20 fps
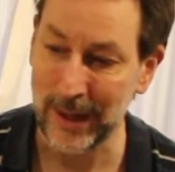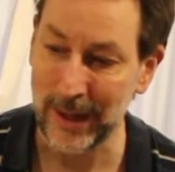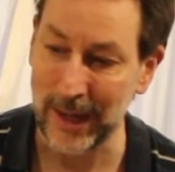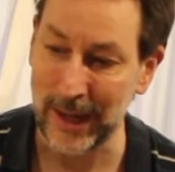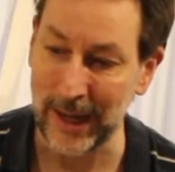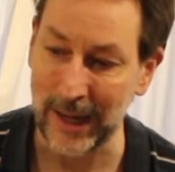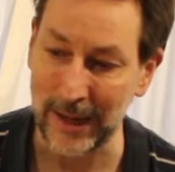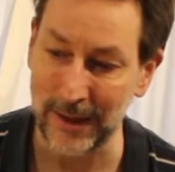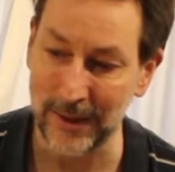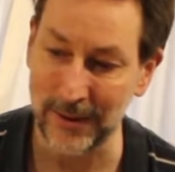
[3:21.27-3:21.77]

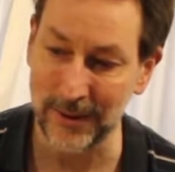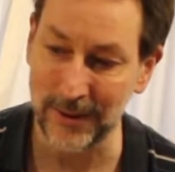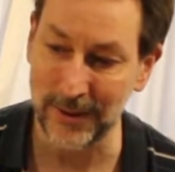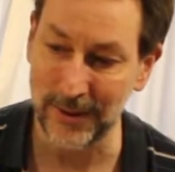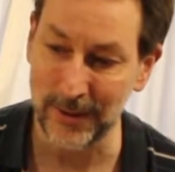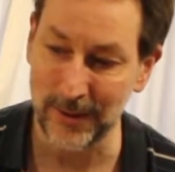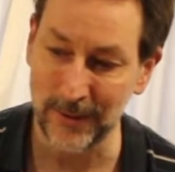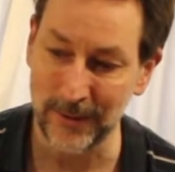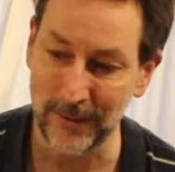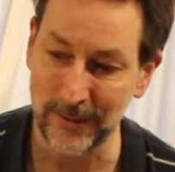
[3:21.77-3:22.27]
and
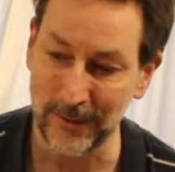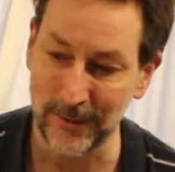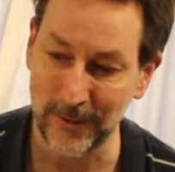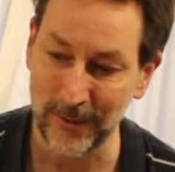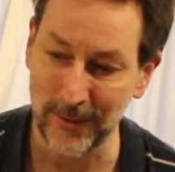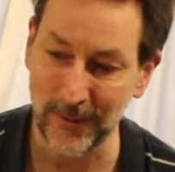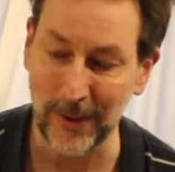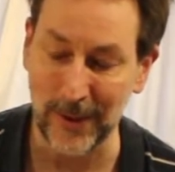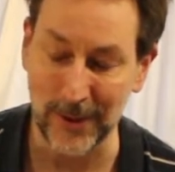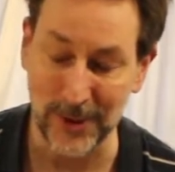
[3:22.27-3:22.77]

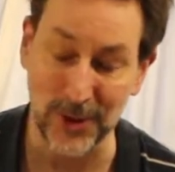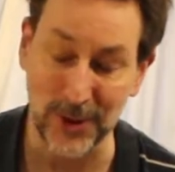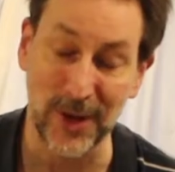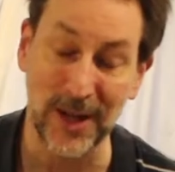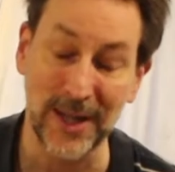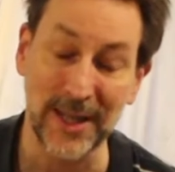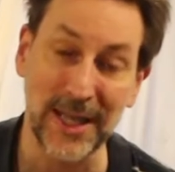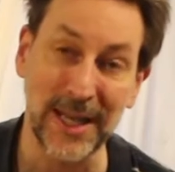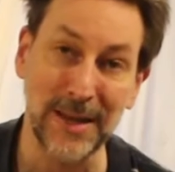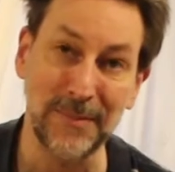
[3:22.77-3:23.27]
while
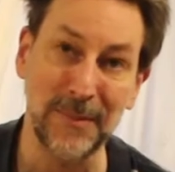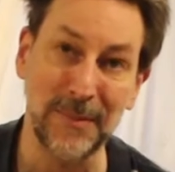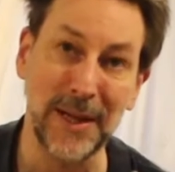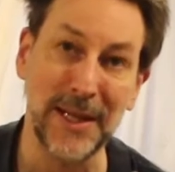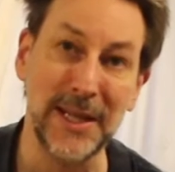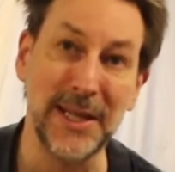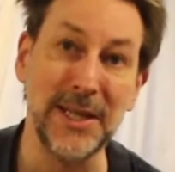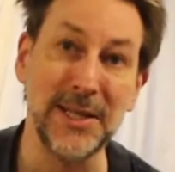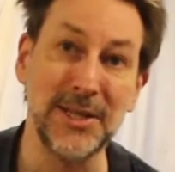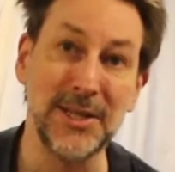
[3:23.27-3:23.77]
trying to get my
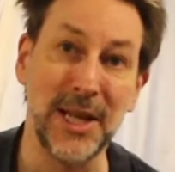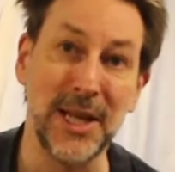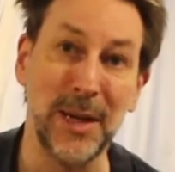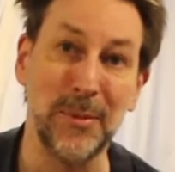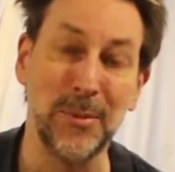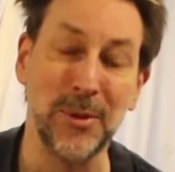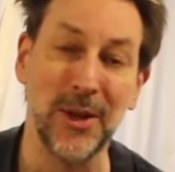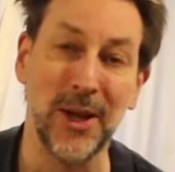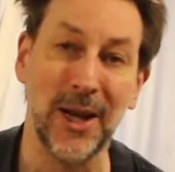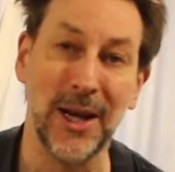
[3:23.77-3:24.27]
knee
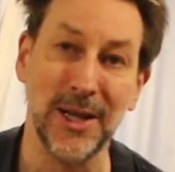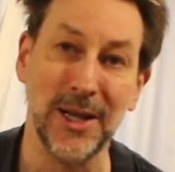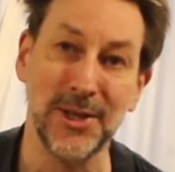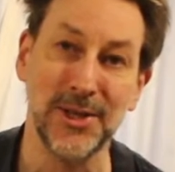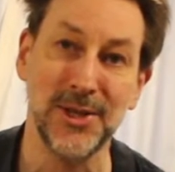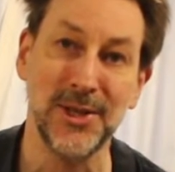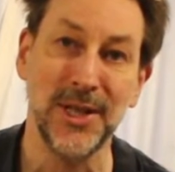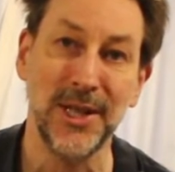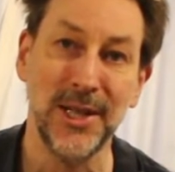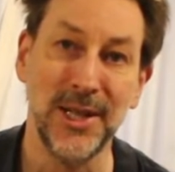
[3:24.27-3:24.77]

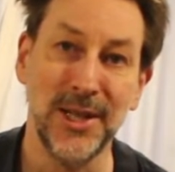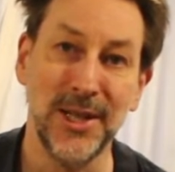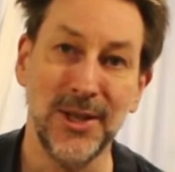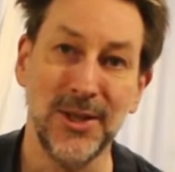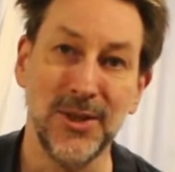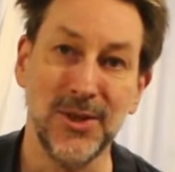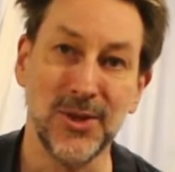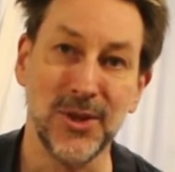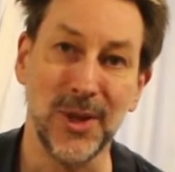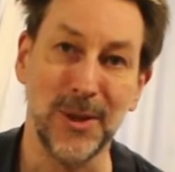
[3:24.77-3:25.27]
stabilized
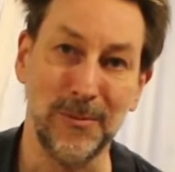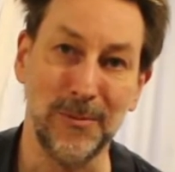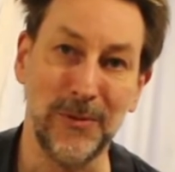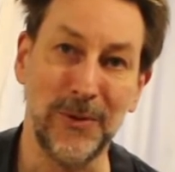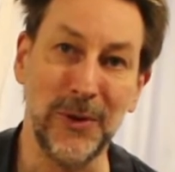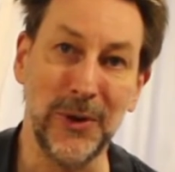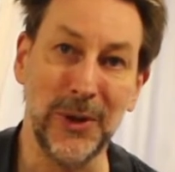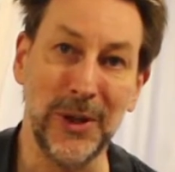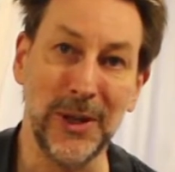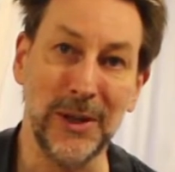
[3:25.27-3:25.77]
so I'm
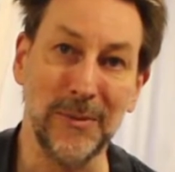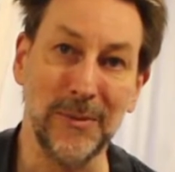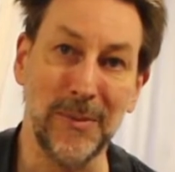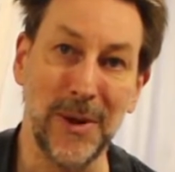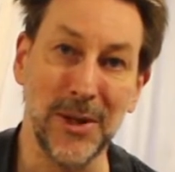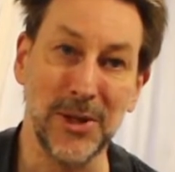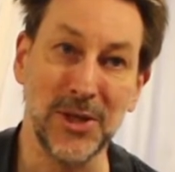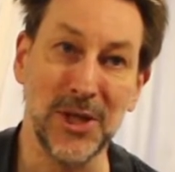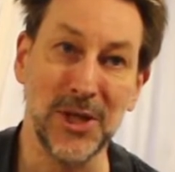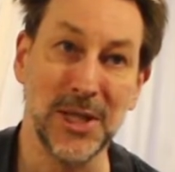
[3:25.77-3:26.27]
feeling
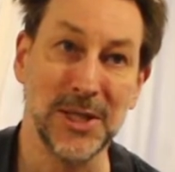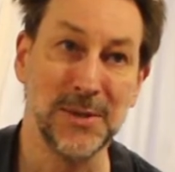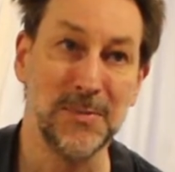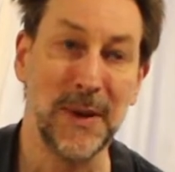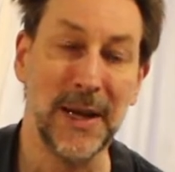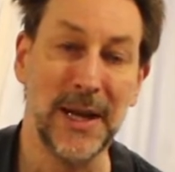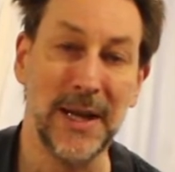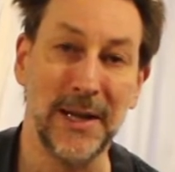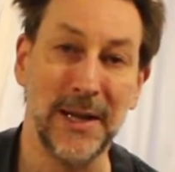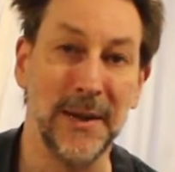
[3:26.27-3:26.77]
much less
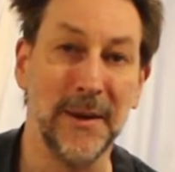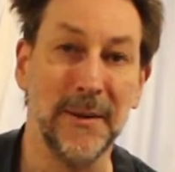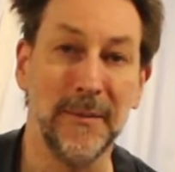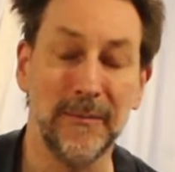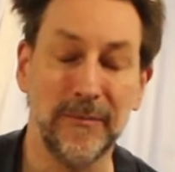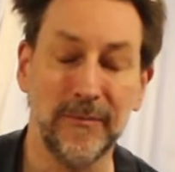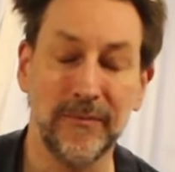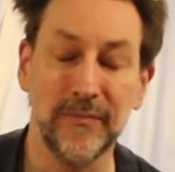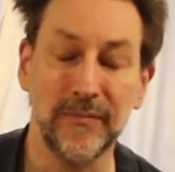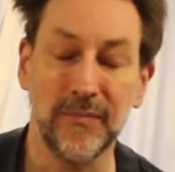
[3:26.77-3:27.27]
pain.
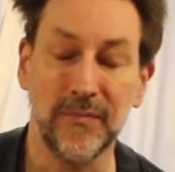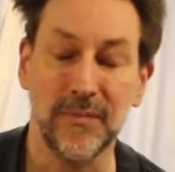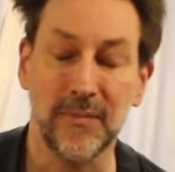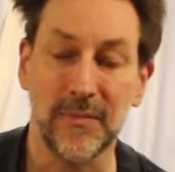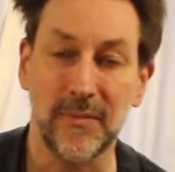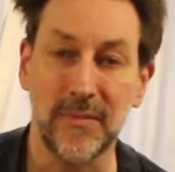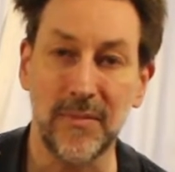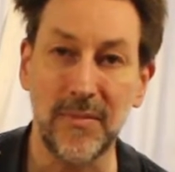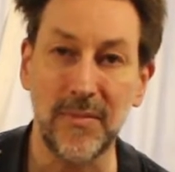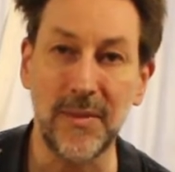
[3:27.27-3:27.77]

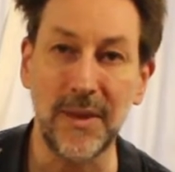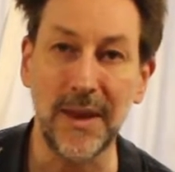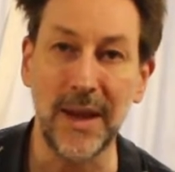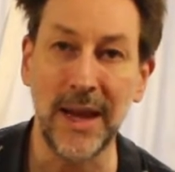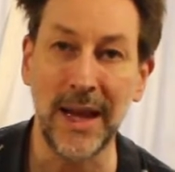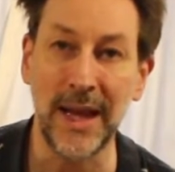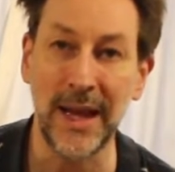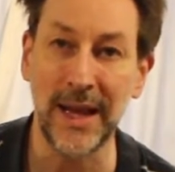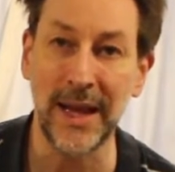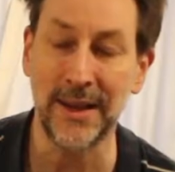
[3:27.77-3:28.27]

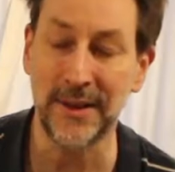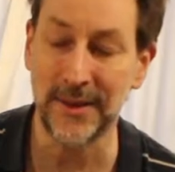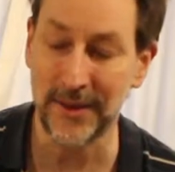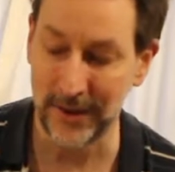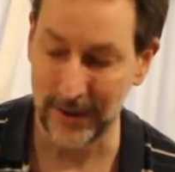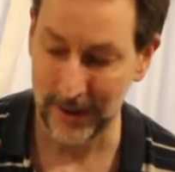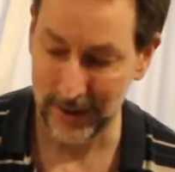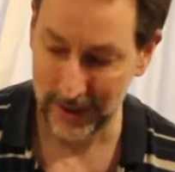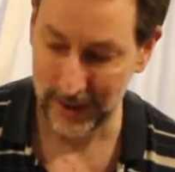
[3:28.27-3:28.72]
And